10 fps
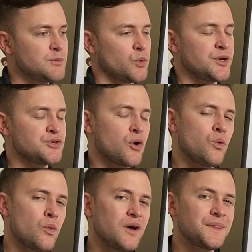but we
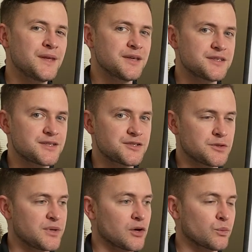don't want this
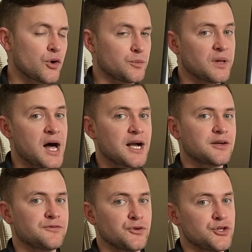to be a roadblock
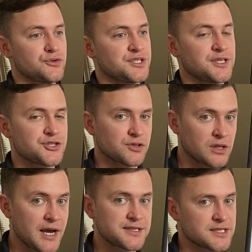for you to get your
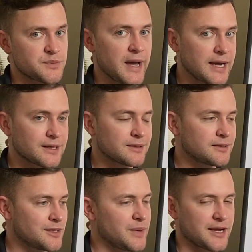license back and
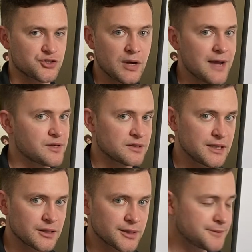get back driving
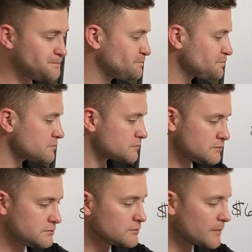legally.
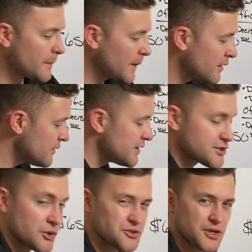
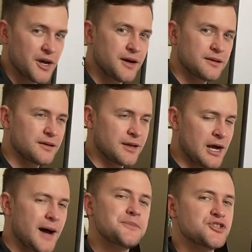So there's an
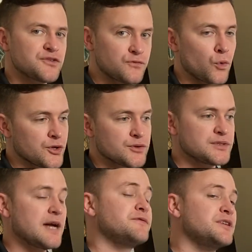option for you.
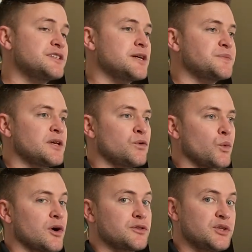Definitely something
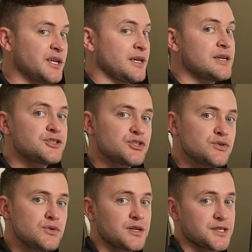worth looking
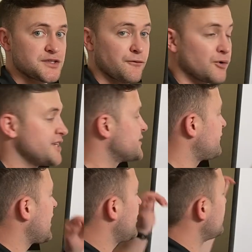into because it's free to
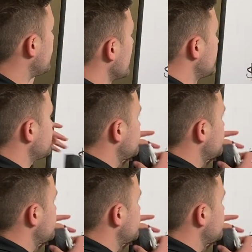file for it.